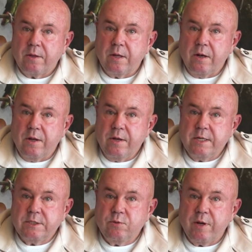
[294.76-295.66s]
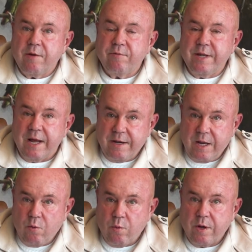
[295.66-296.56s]
The learners who have done
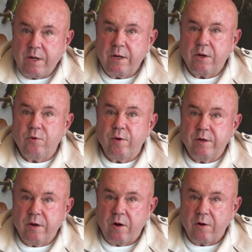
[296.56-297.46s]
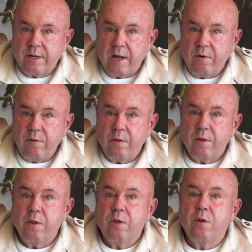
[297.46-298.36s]
their work during the lockdown
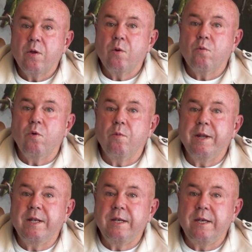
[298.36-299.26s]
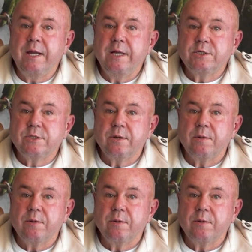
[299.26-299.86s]
will be taught